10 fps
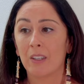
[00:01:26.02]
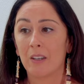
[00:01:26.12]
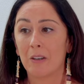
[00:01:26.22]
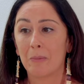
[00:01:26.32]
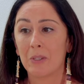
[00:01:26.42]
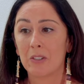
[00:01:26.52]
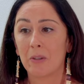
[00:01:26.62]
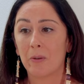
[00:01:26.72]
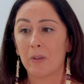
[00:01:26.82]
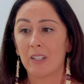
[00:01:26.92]
And
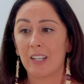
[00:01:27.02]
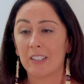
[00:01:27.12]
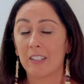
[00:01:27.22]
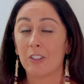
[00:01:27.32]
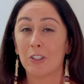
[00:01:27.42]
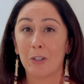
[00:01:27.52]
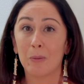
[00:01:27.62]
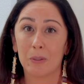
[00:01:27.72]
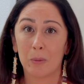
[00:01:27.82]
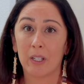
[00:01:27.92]
so in essence, she
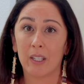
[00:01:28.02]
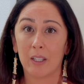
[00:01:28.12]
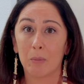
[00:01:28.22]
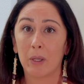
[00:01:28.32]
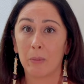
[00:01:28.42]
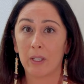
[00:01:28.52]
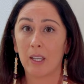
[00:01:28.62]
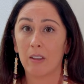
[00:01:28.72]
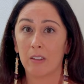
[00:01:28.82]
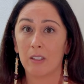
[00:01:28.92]
was working in public
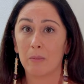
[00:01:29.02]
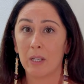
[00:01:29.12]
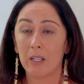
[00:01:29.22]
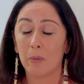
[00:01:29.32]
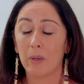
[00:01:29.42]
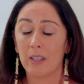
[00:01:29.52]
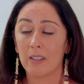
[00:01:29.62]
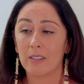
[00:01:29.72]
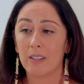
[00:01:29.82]
health in many ways.